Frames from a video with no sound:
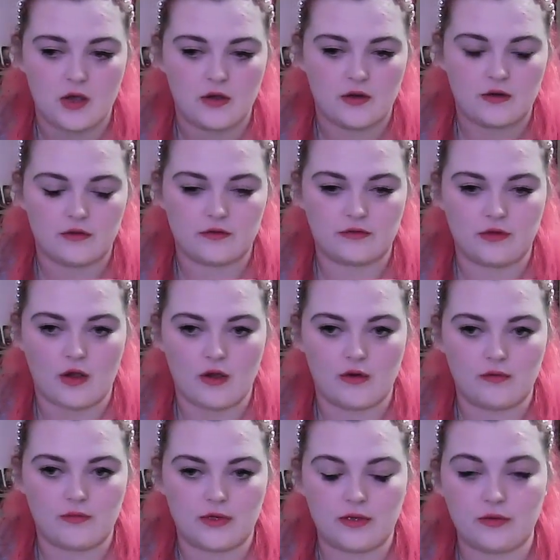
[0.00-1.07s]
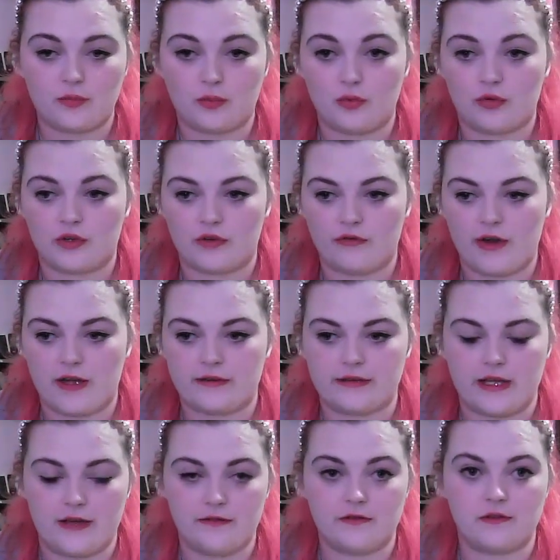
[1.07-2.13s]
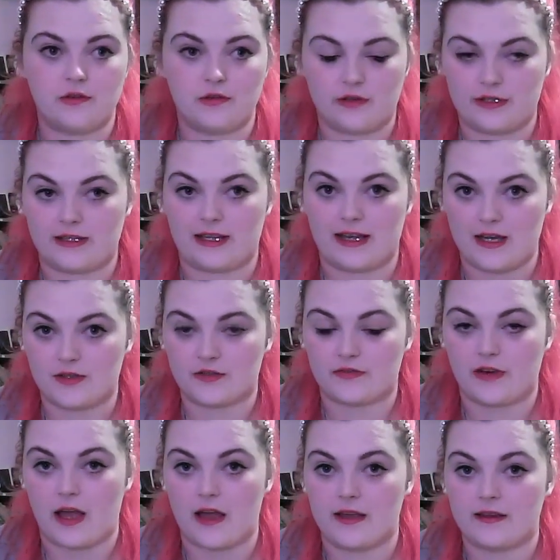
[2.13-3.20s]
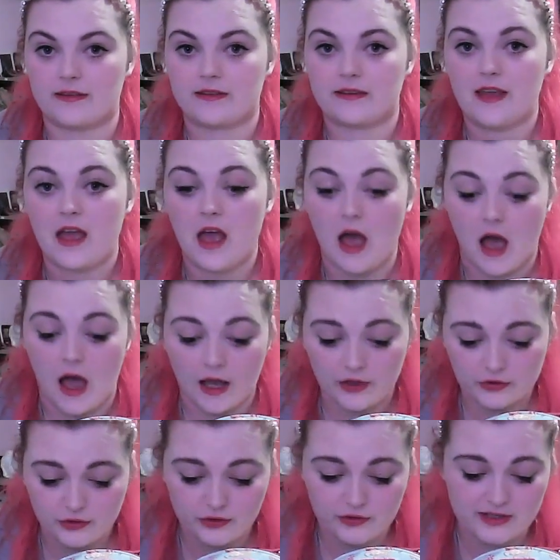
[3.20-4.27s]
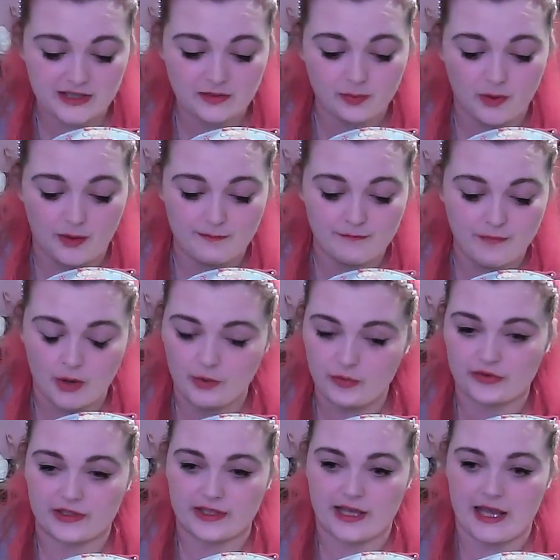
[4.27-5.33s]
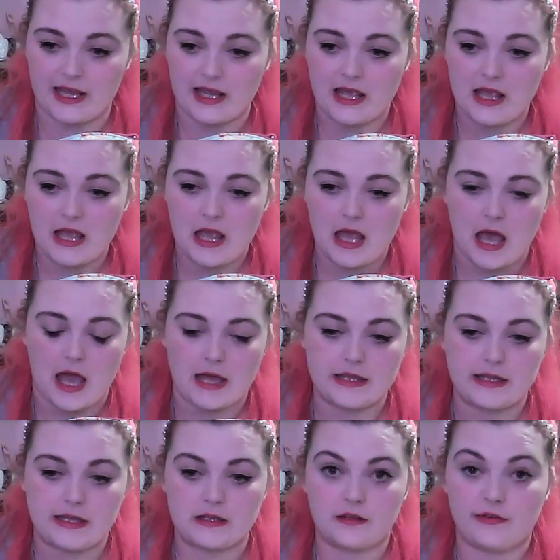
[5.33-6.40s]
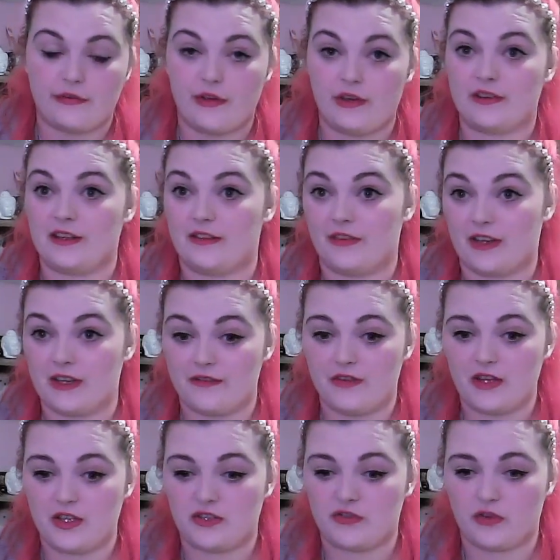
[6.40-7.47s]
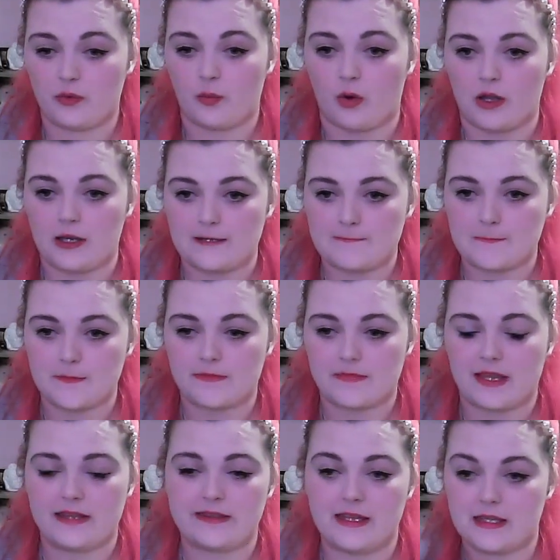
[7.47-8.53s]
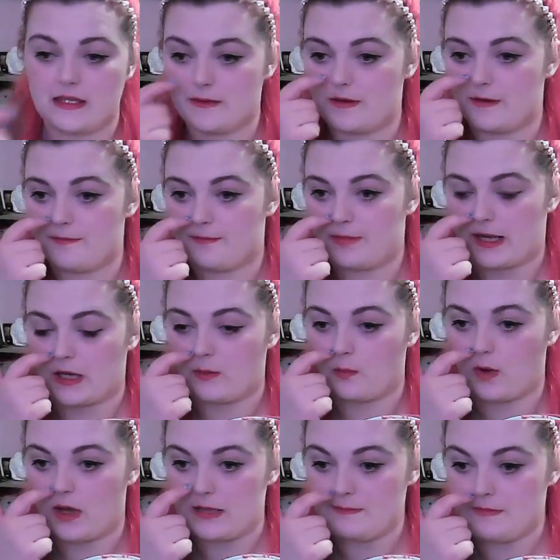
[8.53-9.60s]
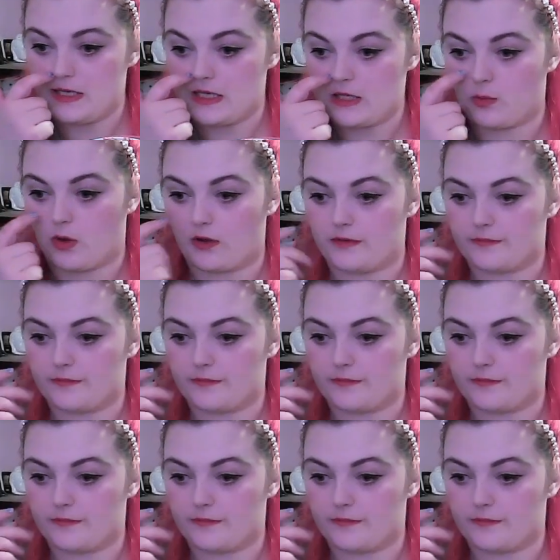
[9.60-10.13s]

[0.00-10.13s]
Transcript: So when I was walking around and having a look at the lounge flies, I saw this one mostly, and then the 30th anniversary one, and then the black and white mini one.